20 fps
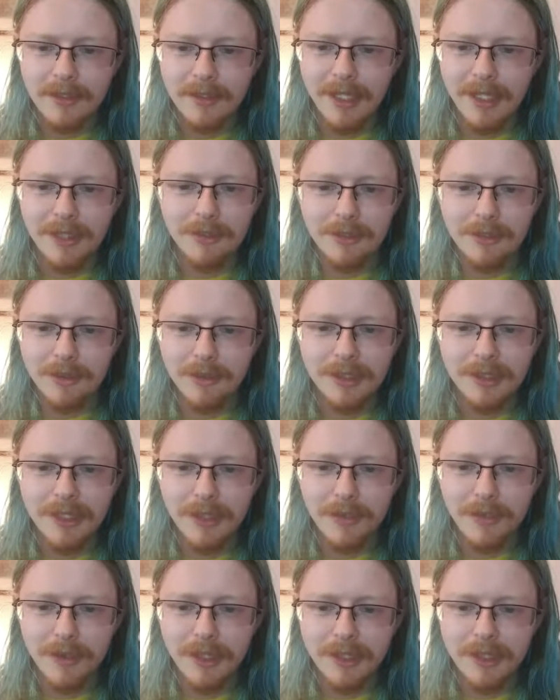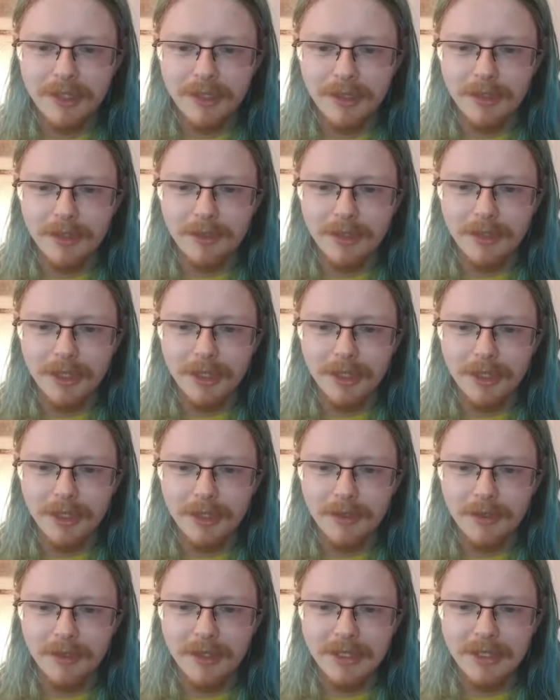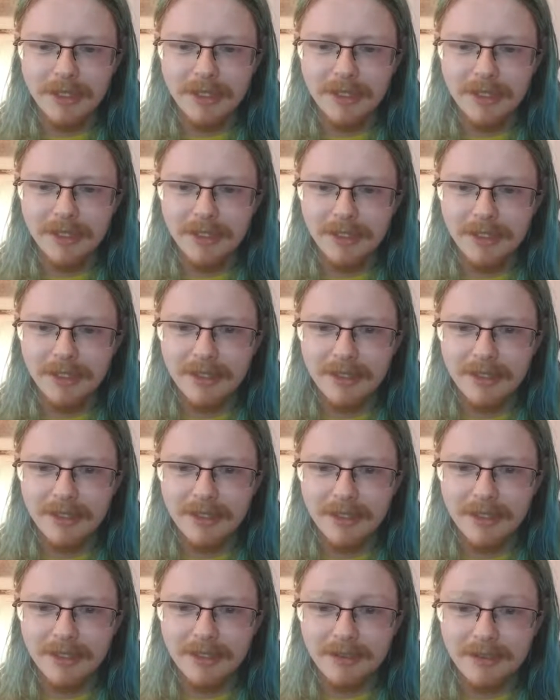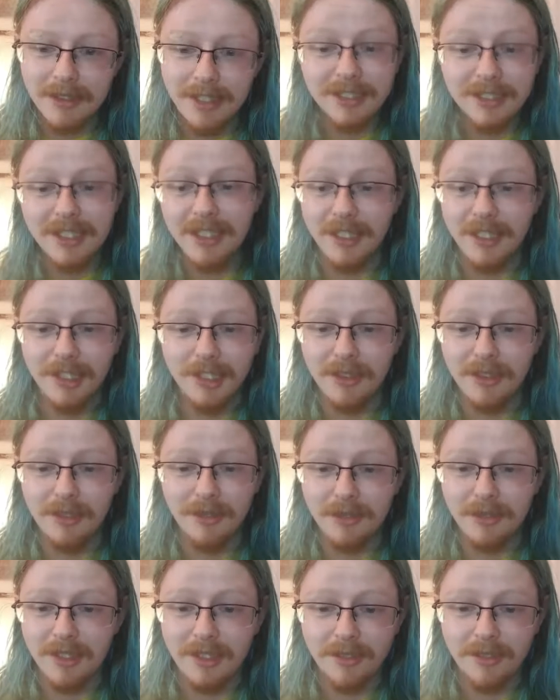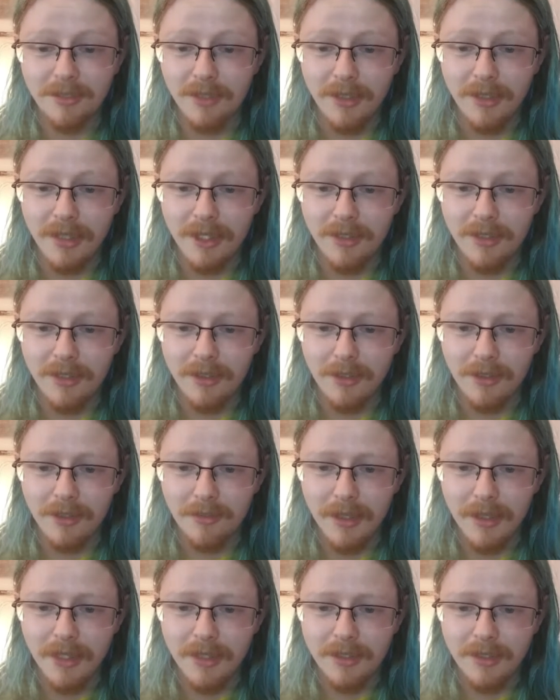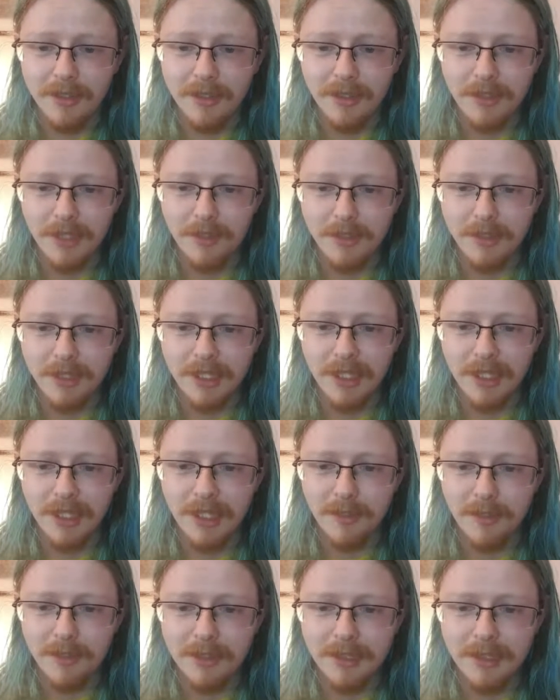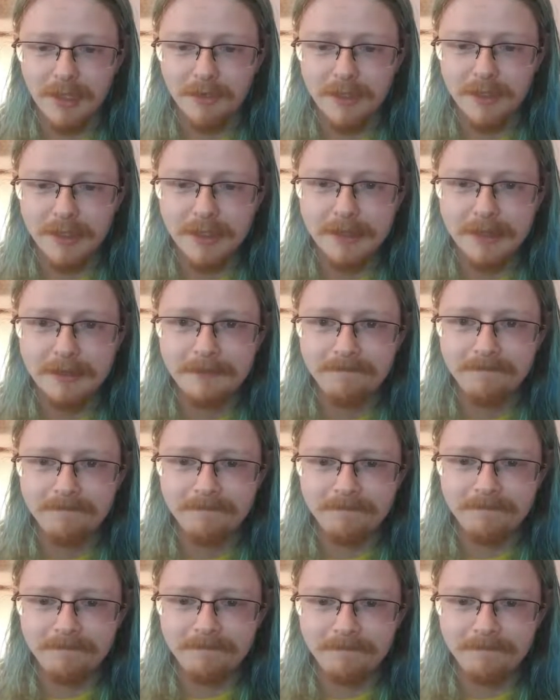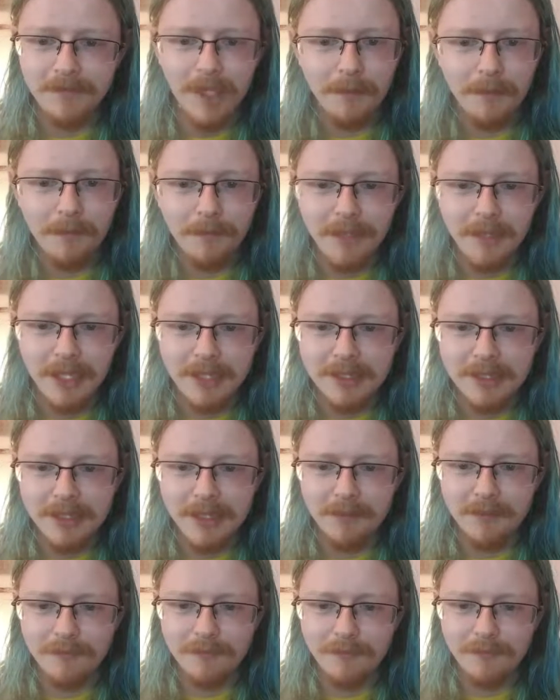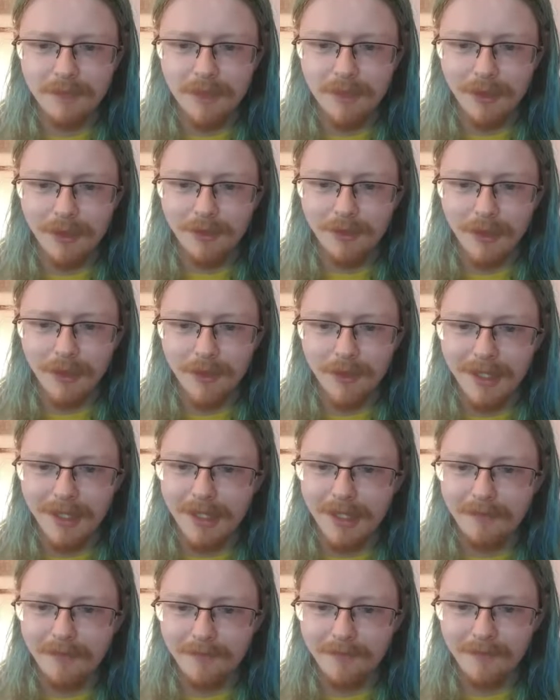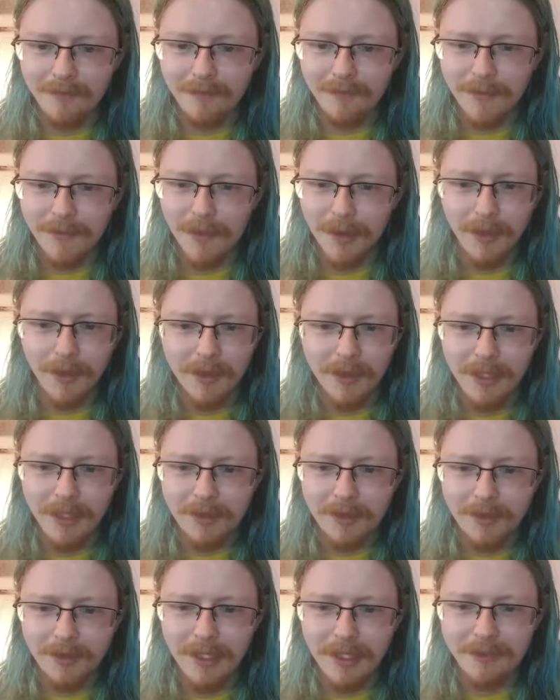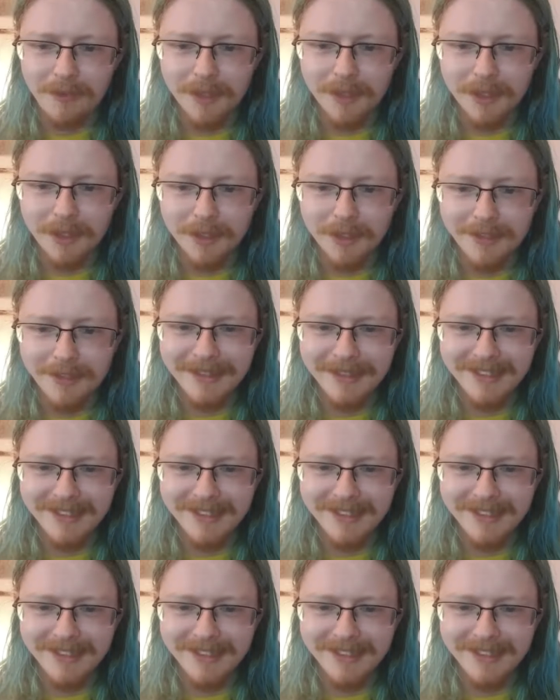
I don't do simple yes or no's. You should know this. I say you should know this. I have no idea how long you've been in the stream or seen the name of stuff. Nope, can't see. Too far back. Don't know what that was in reference to.